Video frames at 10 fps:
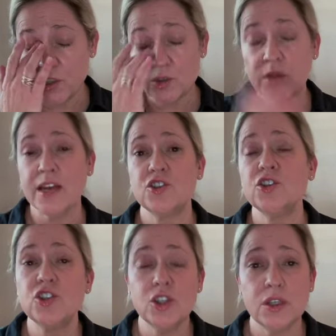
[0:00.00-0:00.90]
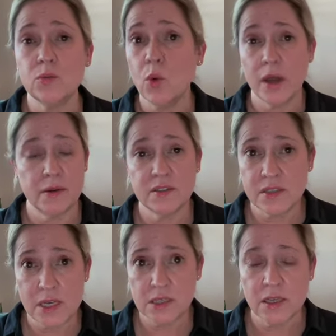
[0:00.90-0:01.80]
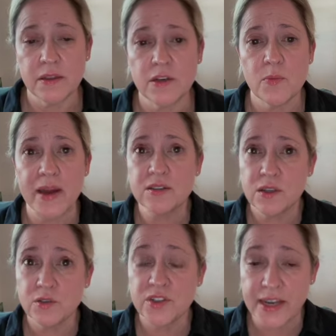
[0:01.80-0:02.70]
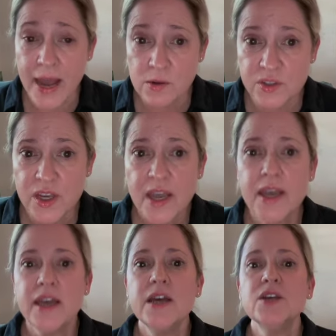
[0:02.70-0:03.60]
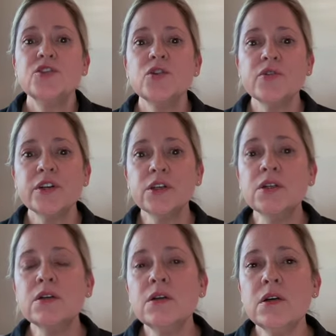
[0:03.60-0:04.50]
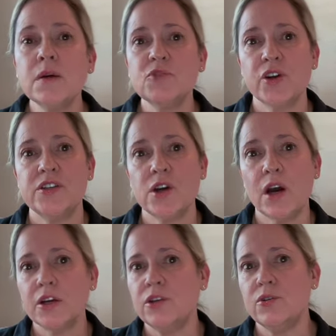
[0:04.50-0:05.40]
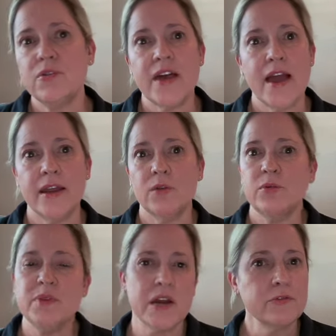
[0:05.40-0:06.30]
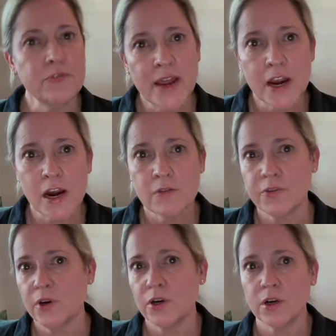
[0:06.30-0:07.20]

election, she won a seat in the New Mexico State House. So they're trying to argue that it would be unfair for